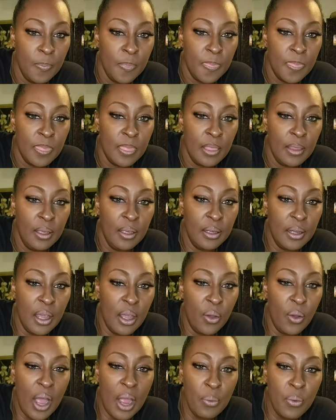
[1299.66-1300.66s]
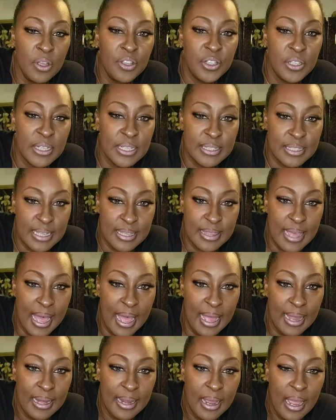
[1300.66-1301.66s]
You know, I want you to see that.
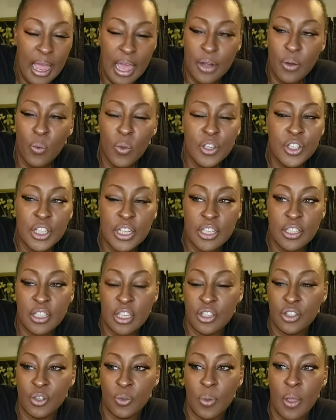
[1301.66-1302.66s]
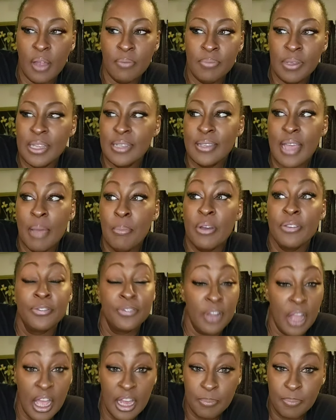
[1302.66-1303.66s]
I don't want you to see Charon because I'm a
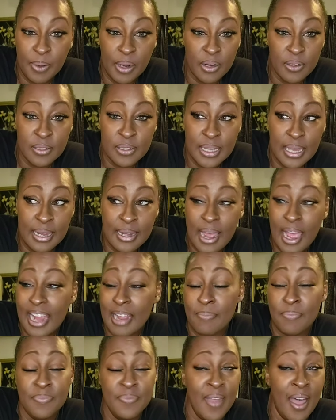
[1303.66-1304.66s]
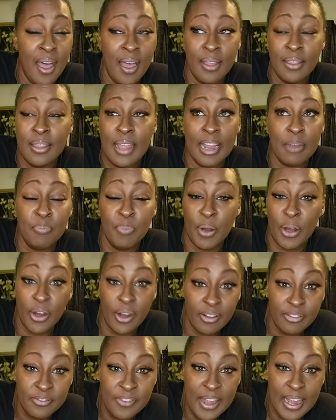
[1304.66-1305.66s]
flawed person. I am not like
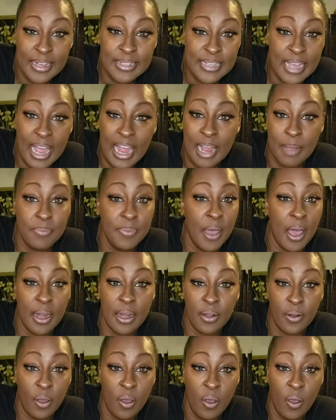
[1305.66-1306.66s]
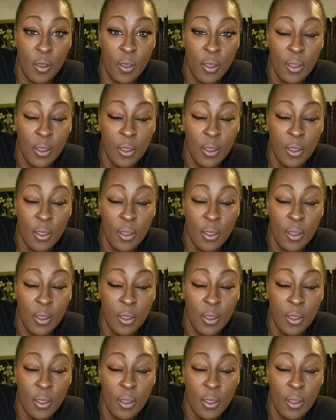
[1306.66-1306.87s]
perfect. I am not at all.